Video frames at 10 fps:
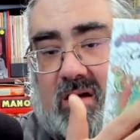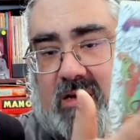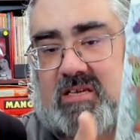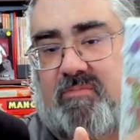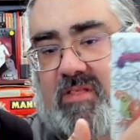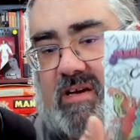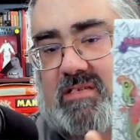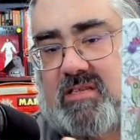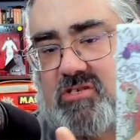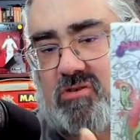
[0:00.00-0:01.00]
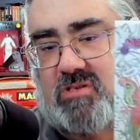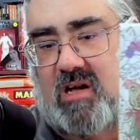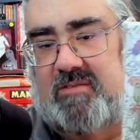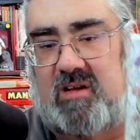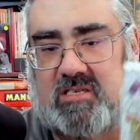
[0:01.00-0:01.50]
Except for this, this shows
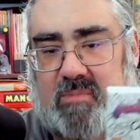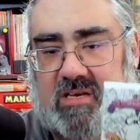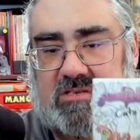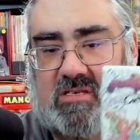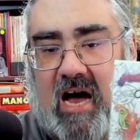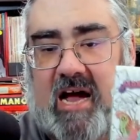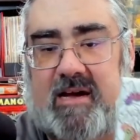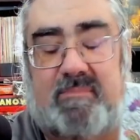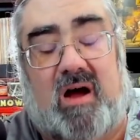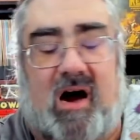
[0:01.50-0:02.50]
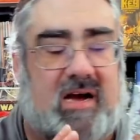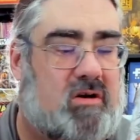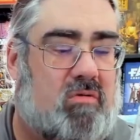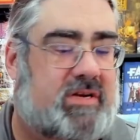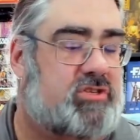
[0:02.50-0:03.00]
Life Lots Monsters. I am
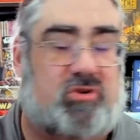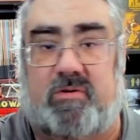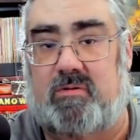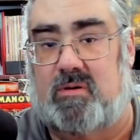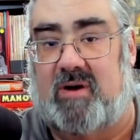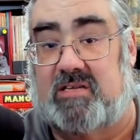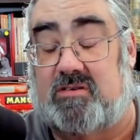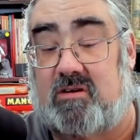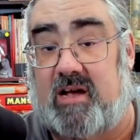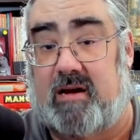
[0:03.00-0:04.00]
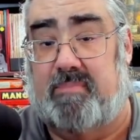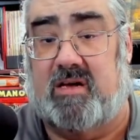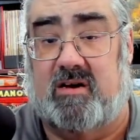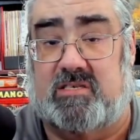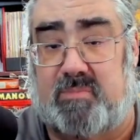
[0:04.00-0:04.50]
not going to show you the monster deck
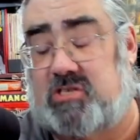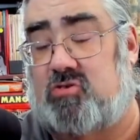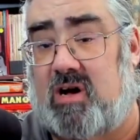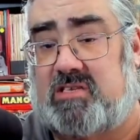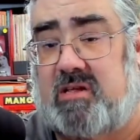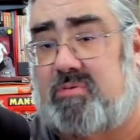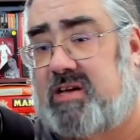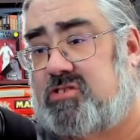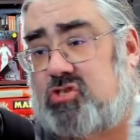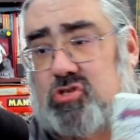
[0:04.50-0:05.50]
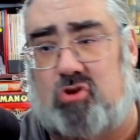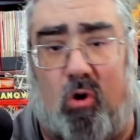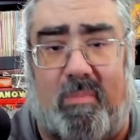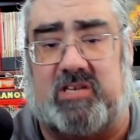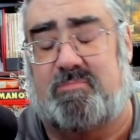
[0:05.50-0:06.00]
because MonsDRAWsity plays
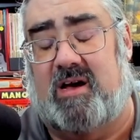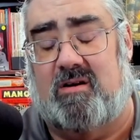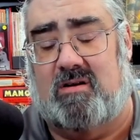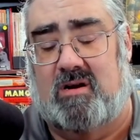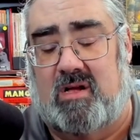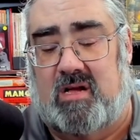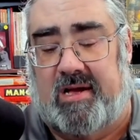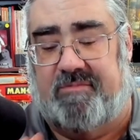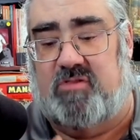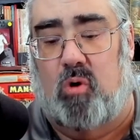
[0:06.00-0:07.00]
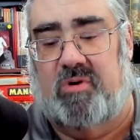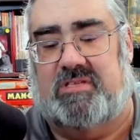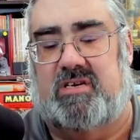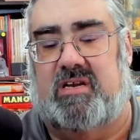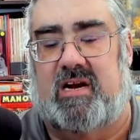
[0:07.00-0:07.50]
so much better if no
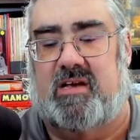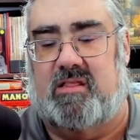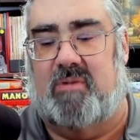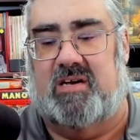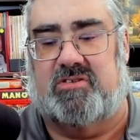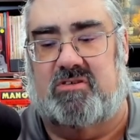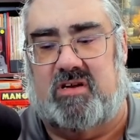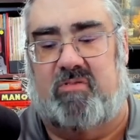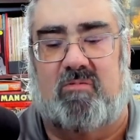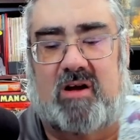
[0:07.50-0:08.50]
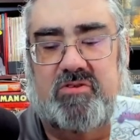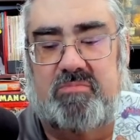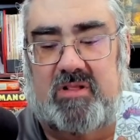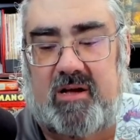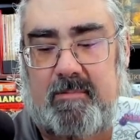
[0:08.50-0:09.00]
one's seen any of the monsters every round
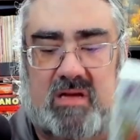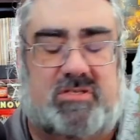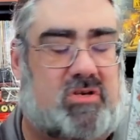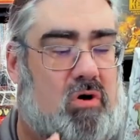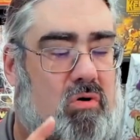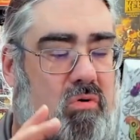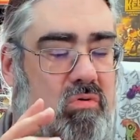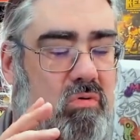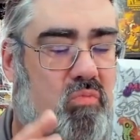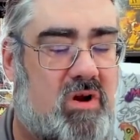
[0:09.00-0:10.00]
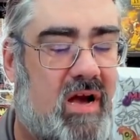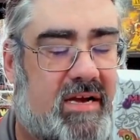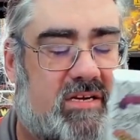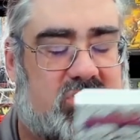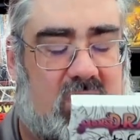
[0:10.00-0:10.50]
you play. So we're
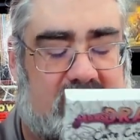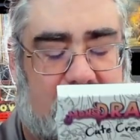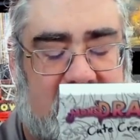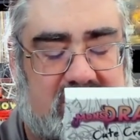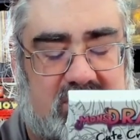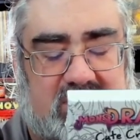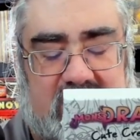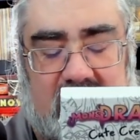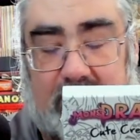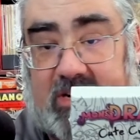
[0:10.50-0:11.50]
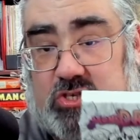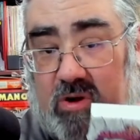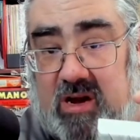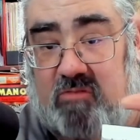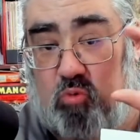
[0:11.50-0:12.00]
not going to show off the monsters in here. I'm going to
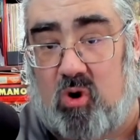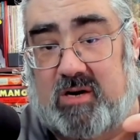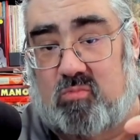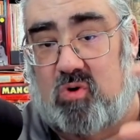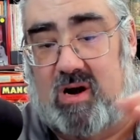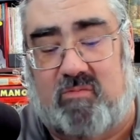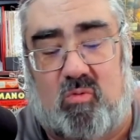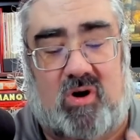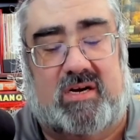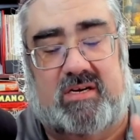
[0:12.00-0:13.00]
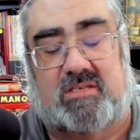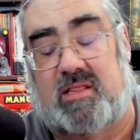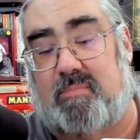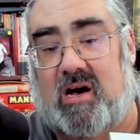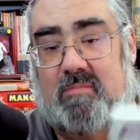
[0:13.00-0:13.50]
show you off one. Whatever one is
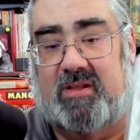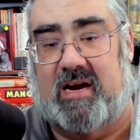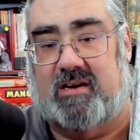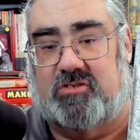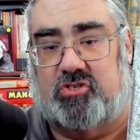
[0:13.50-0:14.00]
on the bottom of the deck, I'll